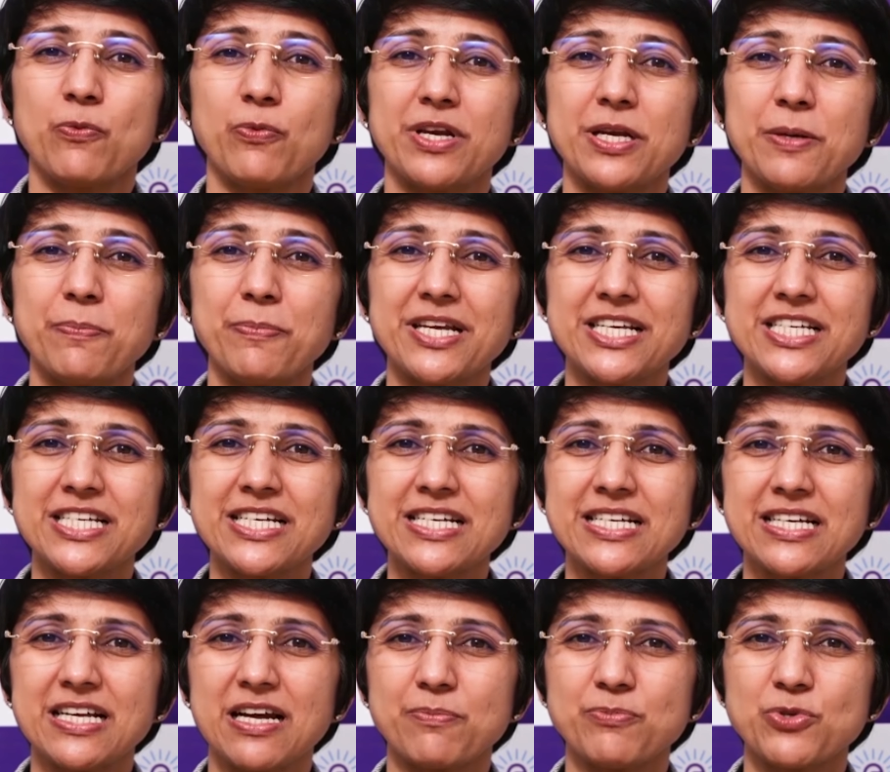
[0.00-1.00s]
When a
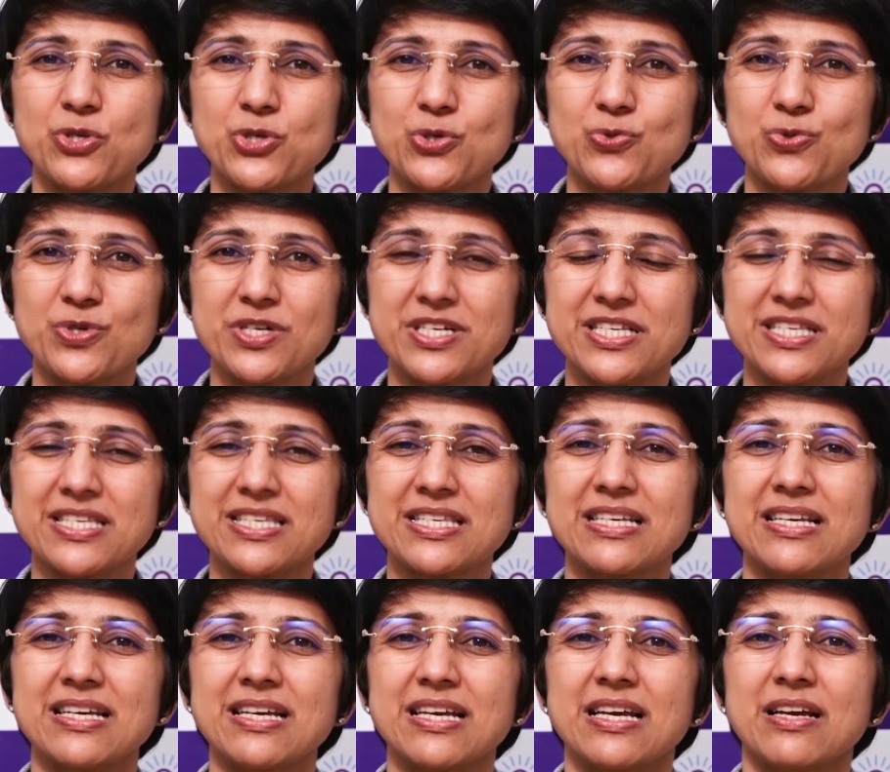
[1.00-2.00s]
patient comes to us,